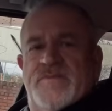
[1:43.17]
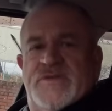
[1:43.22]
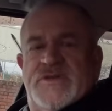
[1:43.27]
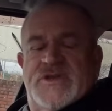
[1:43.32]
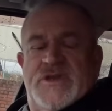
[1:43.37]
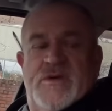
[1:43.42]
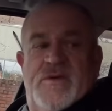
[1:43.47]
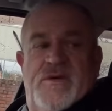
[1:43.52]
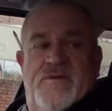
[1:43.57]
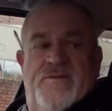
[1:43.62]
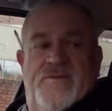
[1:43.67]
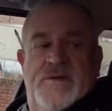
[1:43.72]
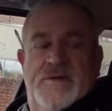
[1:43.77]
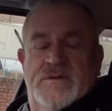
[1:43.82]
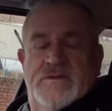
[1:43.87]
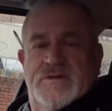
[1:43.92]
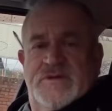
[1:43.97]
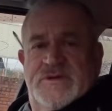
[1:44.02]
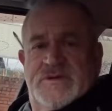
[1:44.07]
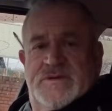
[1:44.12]
So I've
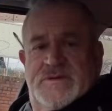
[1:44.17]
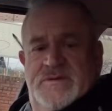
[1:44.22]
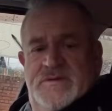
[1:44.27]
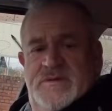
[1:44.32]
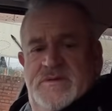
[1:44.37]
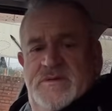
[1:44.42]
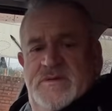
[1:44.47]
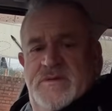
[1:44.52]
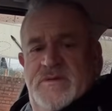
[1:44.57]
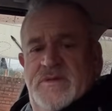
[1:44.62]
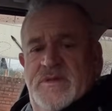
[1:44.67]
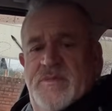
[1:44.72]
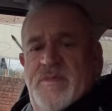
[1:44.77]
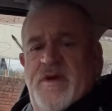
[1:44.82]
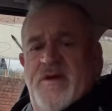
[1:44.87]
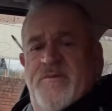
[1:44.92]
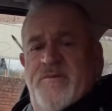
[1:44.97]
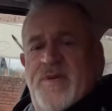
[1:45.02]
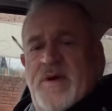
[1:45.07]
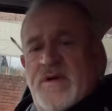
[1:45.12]
filled the
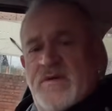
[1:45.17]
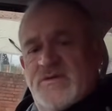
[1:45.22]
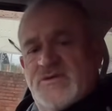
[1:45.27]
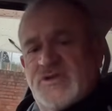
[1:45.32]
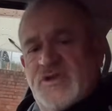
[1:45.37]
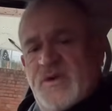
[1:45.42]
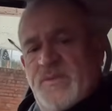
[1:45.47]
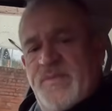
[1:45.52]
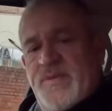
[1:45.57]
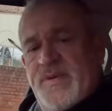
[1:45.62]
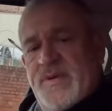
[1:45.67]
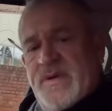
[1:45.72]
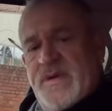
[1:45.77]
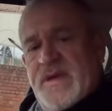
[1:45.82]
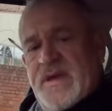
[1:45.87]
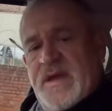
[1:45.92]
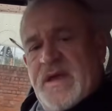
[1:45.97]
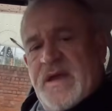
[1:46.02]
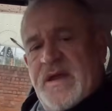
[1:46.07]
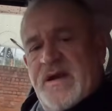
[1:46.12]
both bottles up
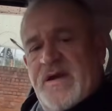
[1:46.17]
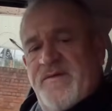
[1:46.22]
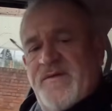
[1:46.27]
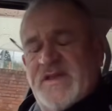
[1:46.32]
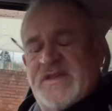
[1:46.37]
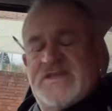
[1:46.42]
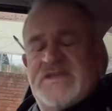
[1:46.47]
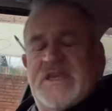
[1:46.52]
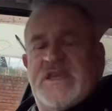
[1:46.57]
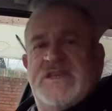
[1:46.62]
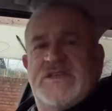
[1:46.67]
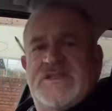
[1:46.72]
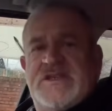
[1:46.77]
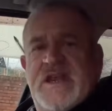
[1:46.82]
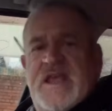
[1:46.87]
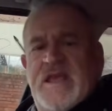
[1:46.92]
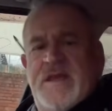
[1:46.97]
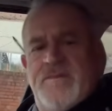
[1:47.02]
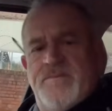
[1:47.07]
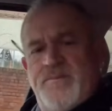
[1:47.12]
and I've had
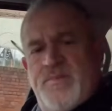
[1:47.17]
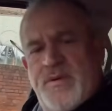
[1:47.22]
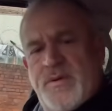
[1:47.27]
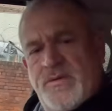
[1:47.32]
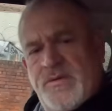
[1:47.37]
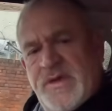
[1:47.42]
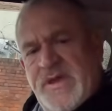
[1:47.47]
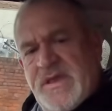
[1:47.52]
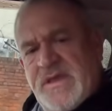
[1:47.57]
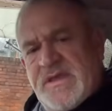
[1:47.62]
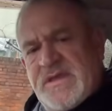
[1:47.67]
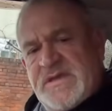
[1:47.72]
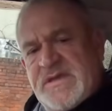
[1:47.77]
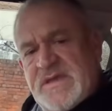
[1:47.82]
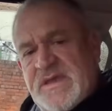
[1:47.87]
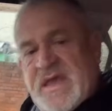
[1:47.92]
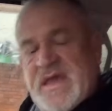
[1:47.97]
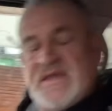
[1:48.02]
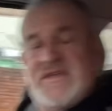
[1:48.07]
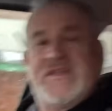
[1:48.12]
16
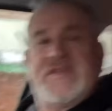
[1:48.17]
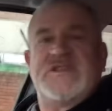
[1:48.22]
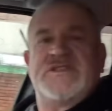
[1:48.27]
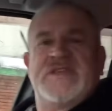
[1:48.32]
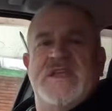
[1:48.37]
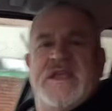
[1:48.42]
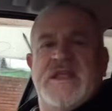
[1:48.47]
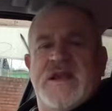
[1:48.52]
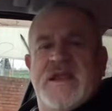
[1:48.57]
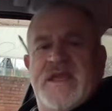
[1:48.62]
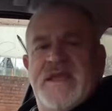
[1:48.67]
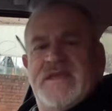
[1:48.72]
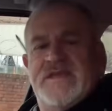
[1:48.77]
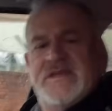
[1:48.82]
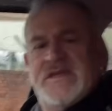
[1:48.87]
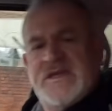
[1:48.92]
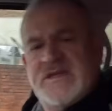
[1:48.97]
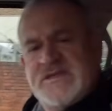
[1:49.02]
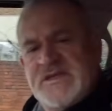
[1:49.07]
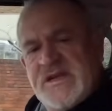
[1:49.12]
litres,
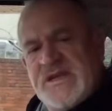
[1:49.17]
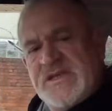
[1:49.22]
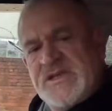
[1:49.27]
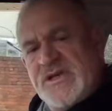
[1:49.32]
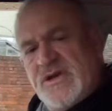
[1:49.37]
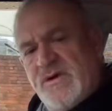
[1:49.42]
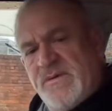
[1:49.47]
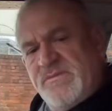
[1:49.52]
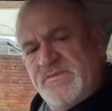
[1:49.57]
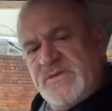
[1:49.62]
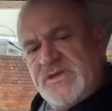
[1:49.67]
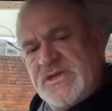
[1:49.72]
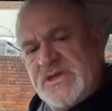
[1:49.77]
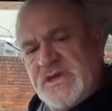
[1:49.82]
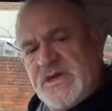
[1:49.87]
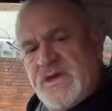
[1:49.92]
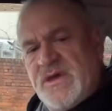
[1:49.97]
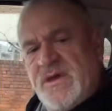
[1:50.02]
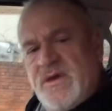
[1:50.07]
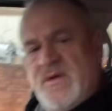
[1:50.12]
and it's come
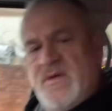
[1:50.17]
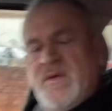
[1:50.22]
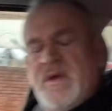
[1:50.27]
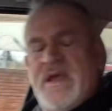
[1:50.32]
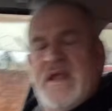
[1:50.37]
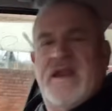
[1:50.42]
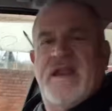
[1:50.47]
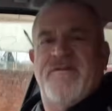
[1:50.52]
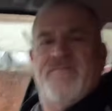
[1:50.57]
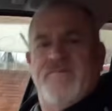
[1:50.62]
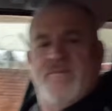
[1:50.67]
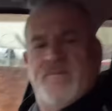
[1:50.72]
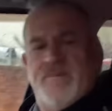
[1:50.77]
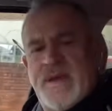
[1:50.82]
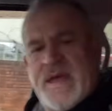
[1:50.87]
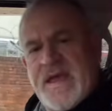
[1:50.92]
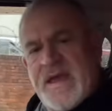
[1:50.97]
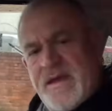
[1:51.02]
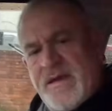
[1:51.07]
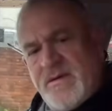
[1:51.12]
to
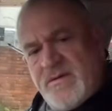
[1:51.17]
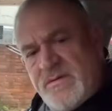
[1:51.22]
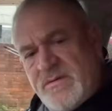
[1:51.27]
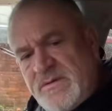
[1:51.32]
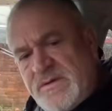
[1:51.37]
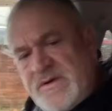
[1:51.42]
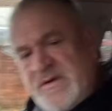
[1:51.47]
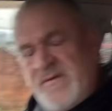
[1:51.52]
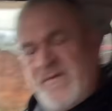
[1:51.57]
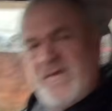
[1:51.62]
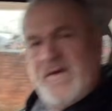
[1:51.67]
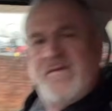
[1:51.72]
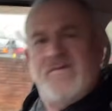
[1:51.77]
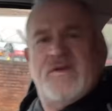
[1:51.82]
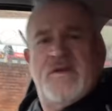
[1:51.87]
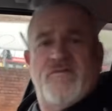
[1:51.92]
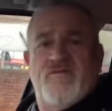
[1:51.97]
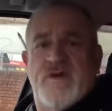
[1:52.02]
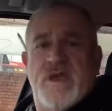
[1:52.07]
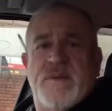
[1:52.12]

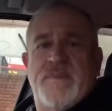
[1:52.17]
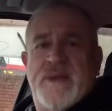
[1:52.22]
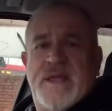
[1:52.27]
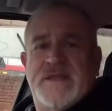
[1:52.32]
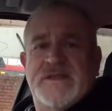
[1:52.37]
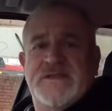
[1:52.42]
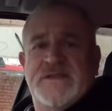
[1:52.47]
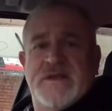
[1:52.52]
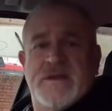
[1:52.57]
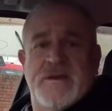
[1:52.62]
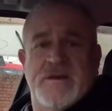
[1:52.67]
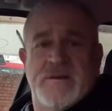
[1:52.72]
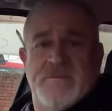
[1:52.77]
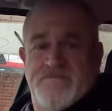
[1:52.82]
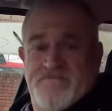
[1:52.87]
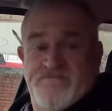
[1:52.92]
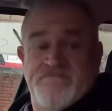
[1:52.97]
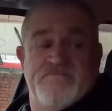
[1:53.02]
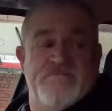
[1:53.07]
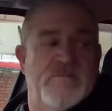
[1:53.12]
£11.53.
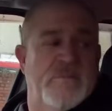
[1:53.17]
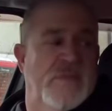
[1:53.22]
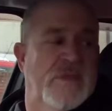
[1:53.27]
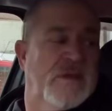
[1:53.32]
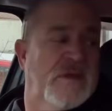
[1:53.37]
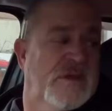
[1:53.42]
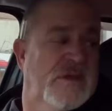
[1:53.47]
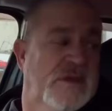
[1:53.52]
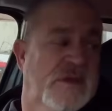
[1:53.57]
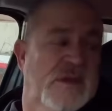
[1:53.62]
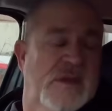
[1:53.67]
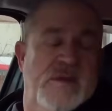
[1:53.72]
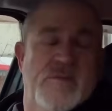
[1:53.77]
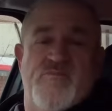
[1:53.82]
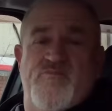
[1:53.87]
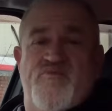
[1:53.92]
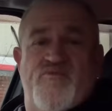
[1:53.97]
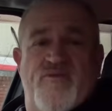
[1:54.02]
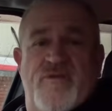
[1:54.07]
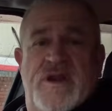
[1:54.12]

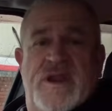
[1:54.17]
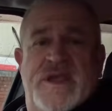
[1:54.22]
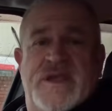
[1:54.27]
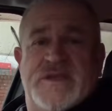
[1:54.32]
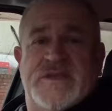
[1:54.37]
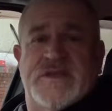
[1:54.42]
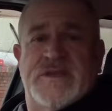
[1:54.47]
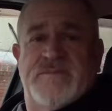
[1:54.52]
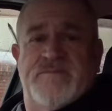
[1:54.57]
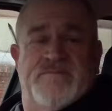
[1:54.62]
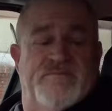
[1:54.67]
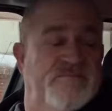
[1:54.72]
Brilliant.